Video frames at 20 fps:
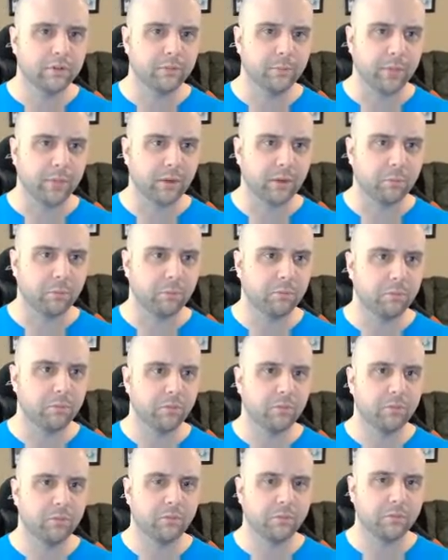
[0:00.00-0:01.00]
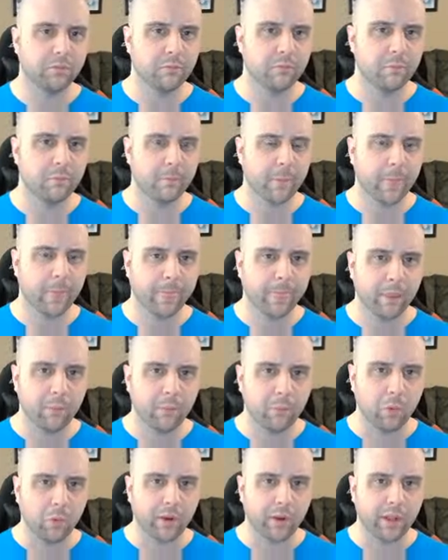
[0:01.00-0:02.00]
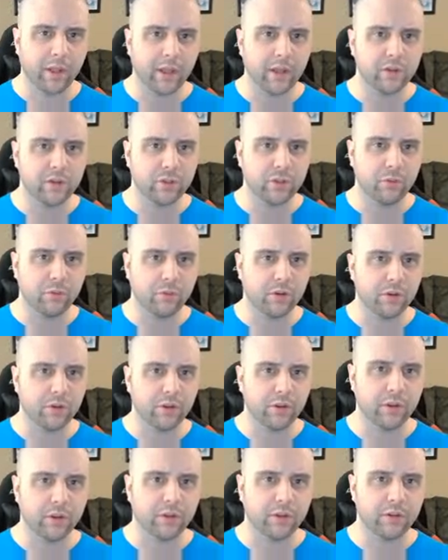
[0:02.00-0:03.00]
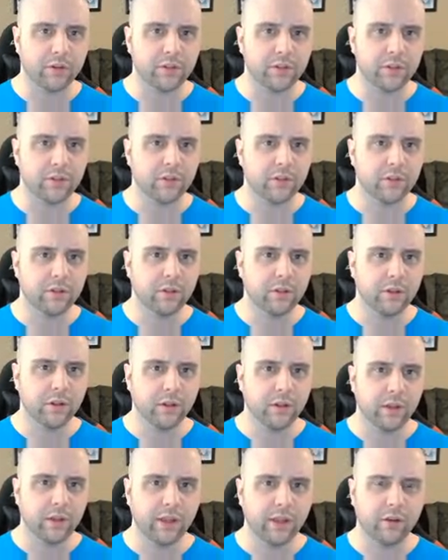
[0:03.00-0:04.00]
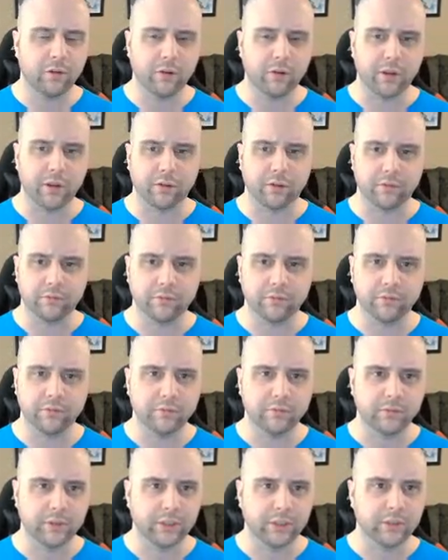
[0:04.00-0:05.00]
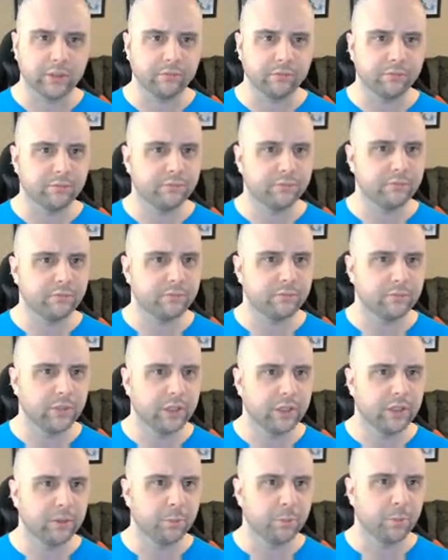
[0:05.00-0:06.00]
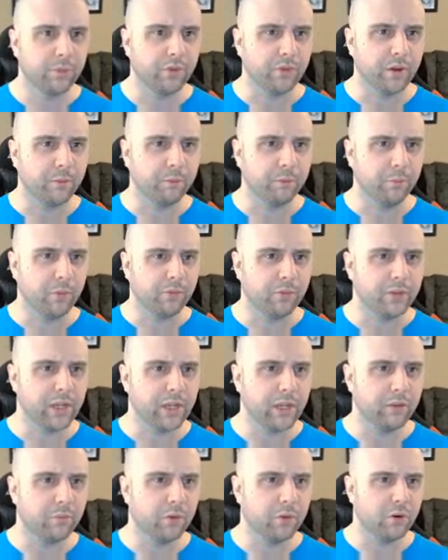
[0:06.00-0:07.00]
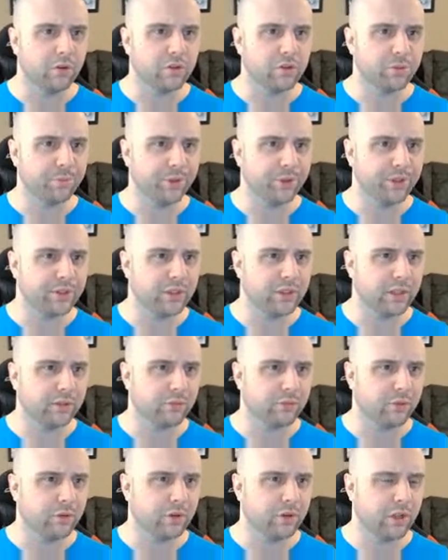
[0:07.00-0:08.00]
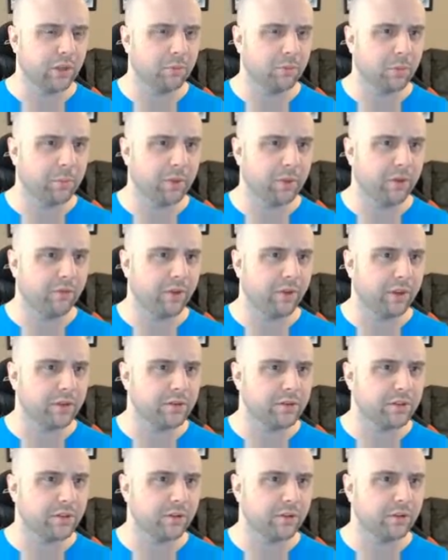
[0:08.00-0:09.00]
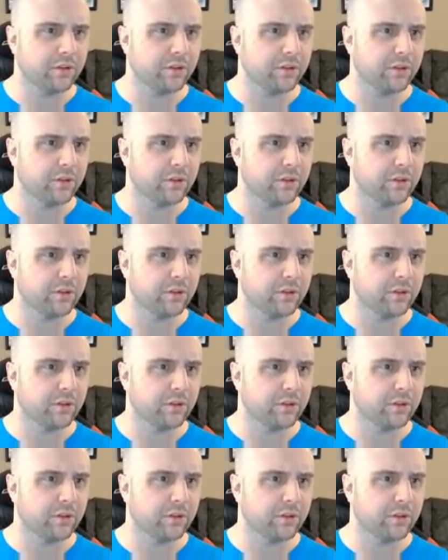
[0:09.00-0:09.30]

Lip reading: Medium. But what I actually want is anchoring. No. Move up, move down, merge, split, select row column above, insert.